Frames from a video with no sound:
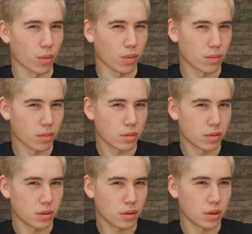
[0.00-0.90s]

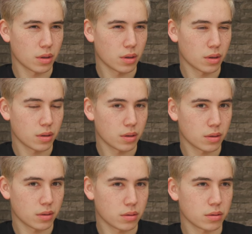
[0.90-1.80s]

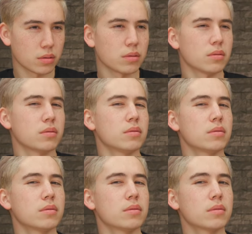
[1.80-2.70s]

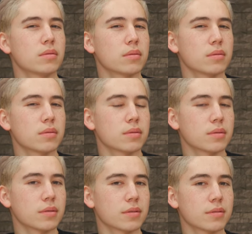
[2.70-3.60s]
The person shown says nothing.